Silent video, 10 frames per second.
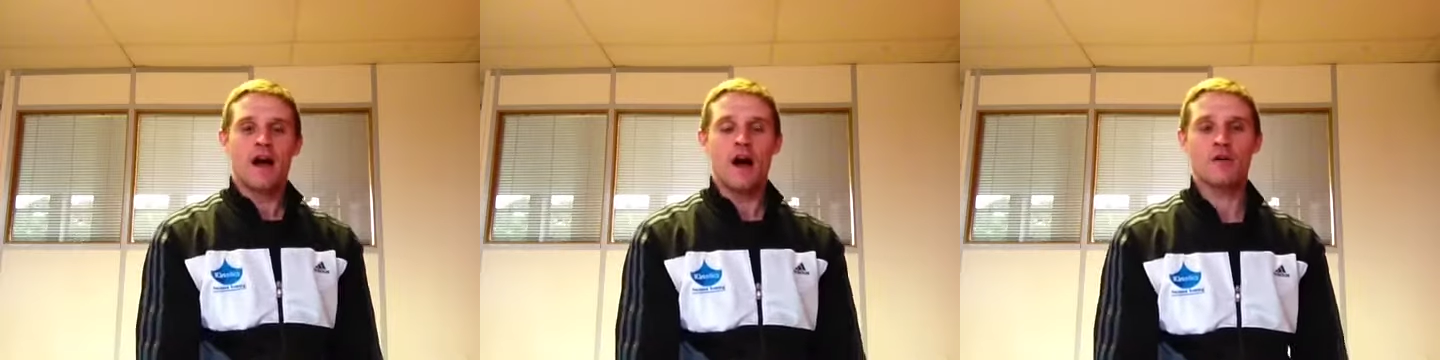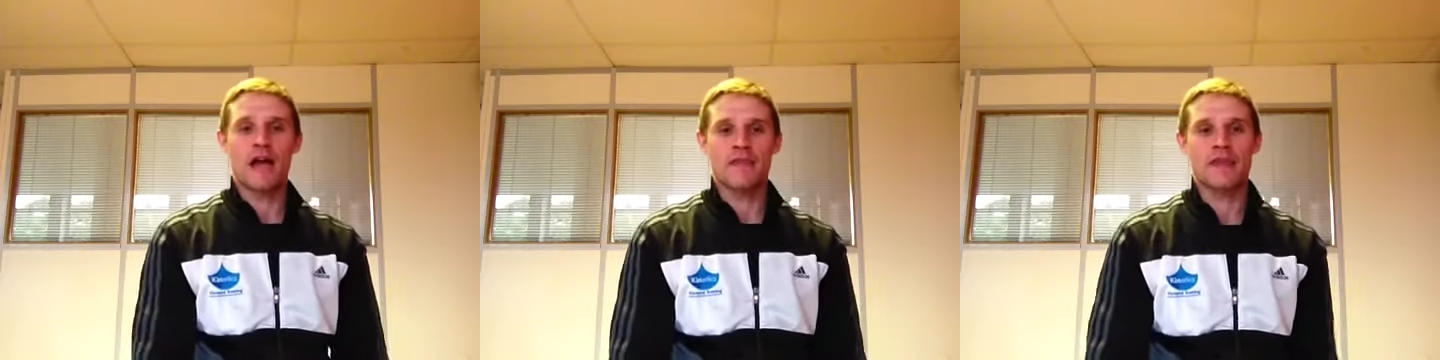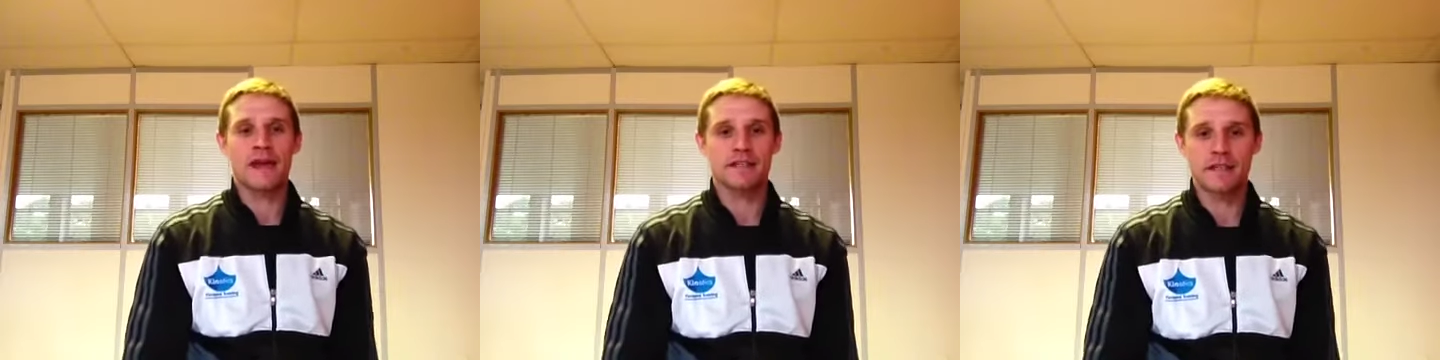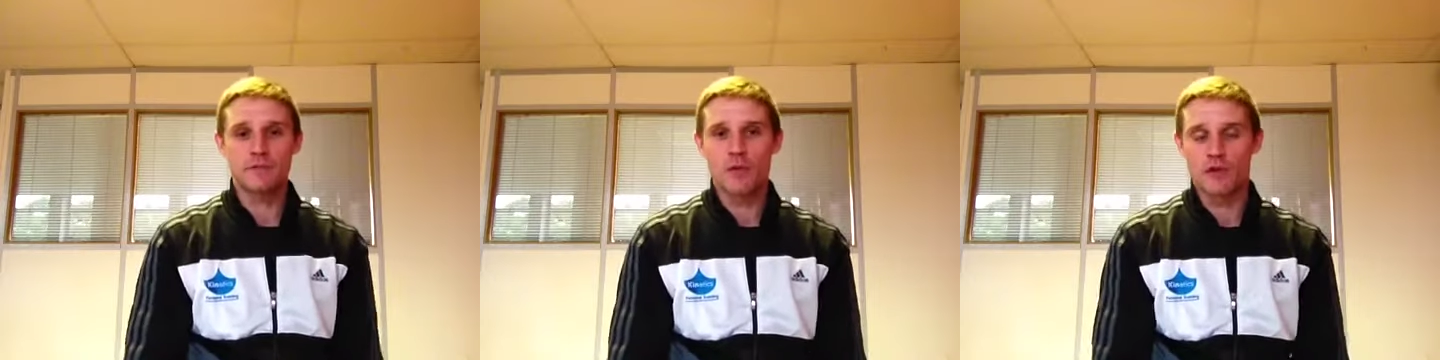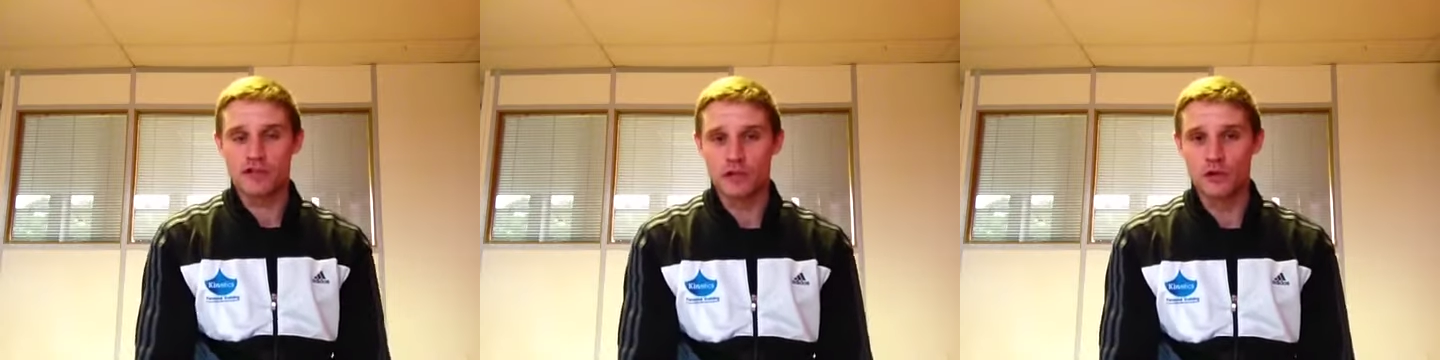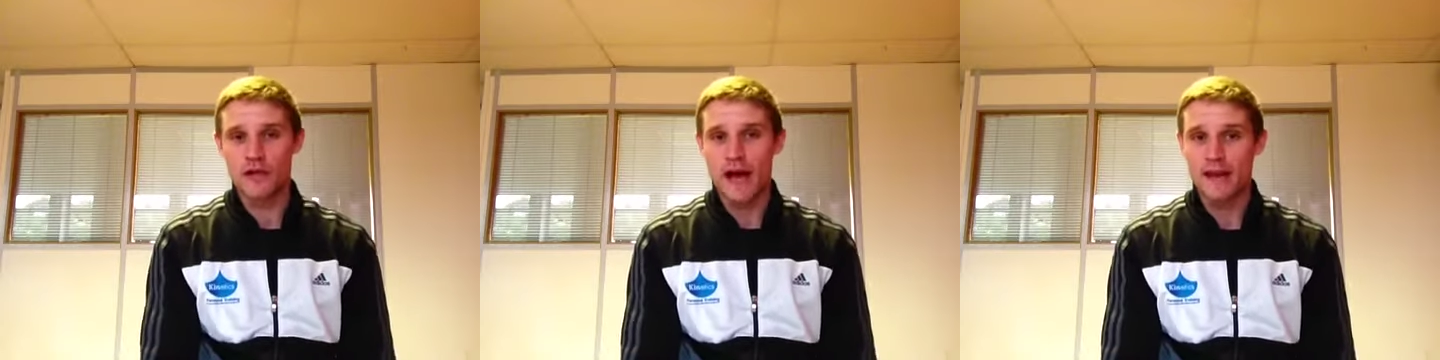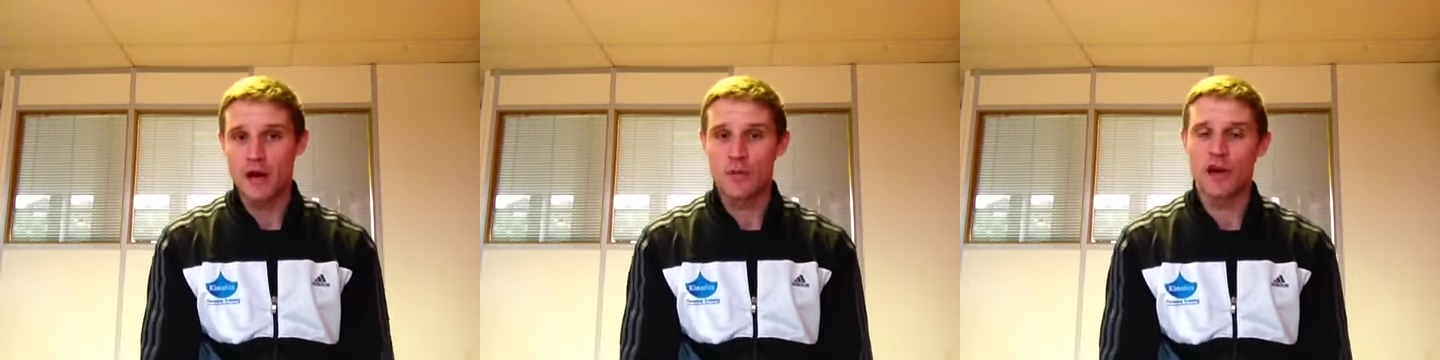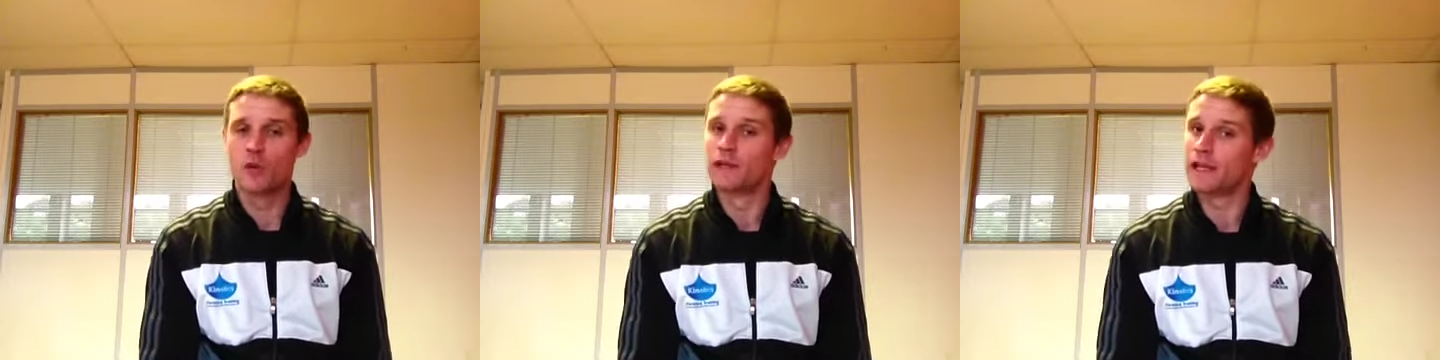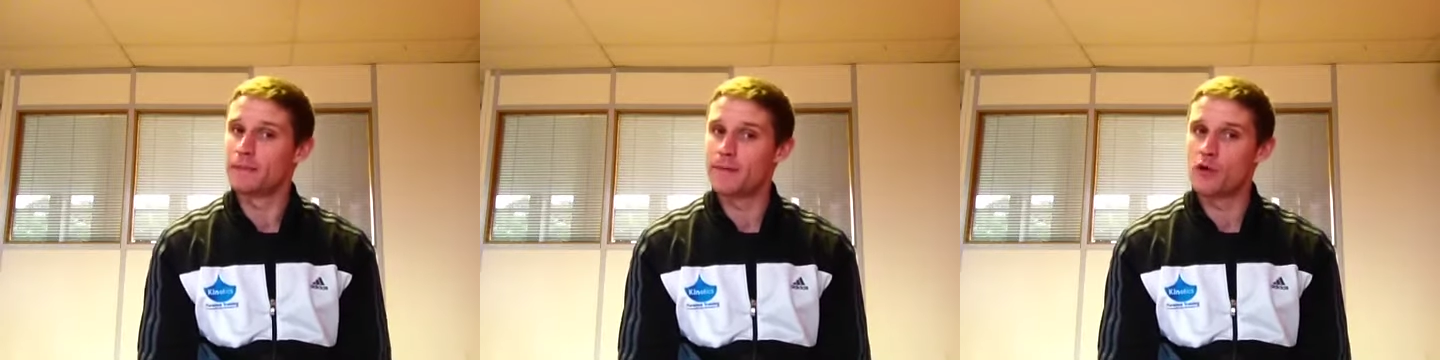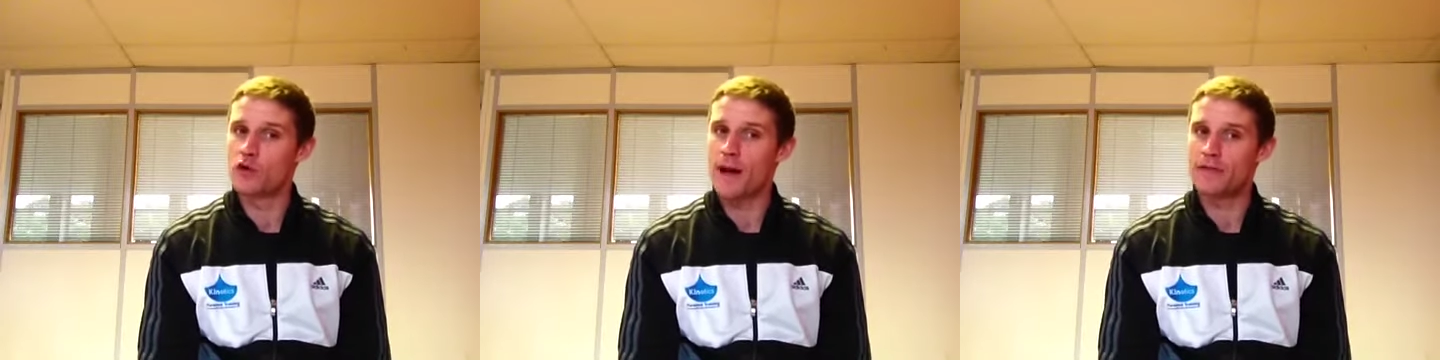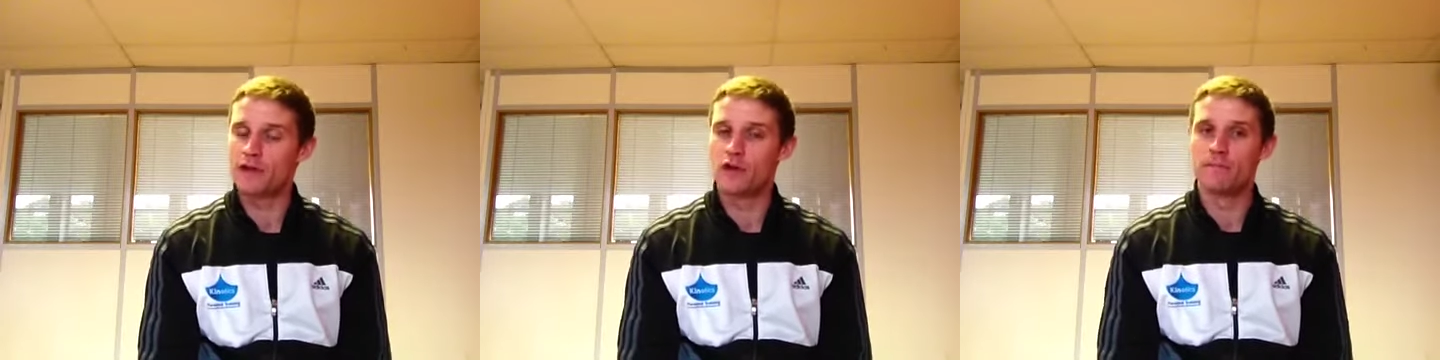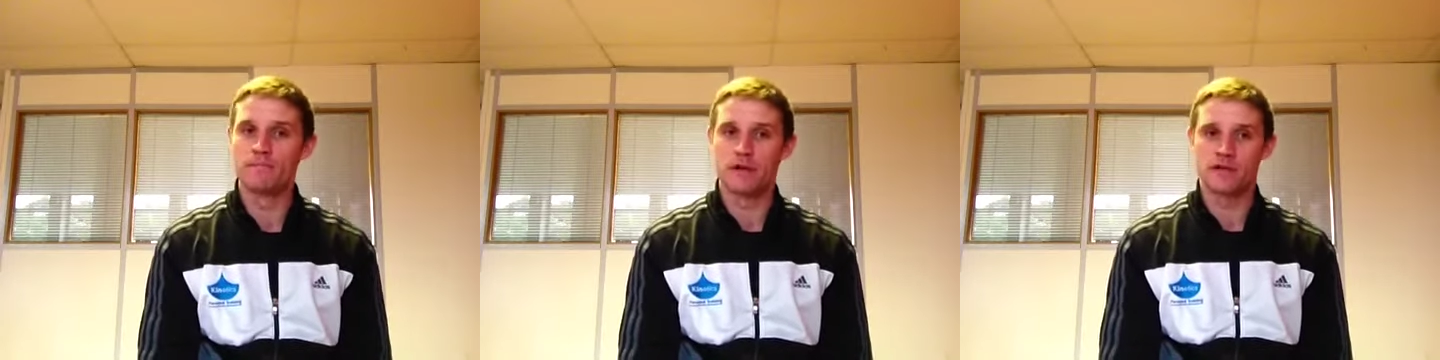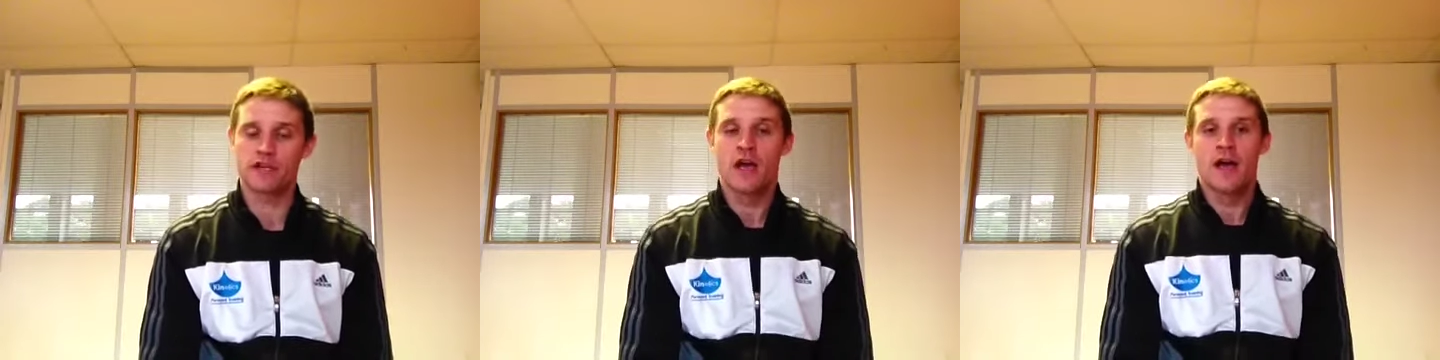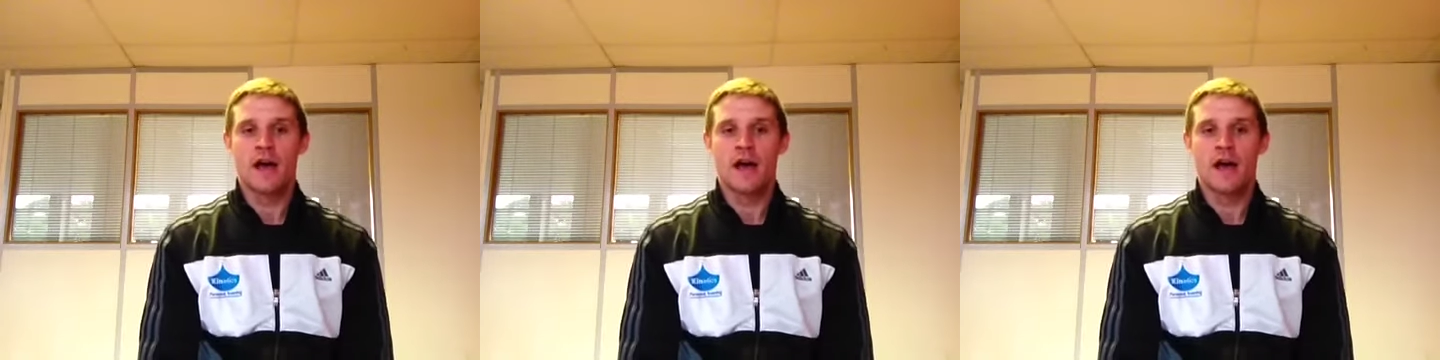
Okay, the next thing we want to look at, now we know a little bit more about the numbers,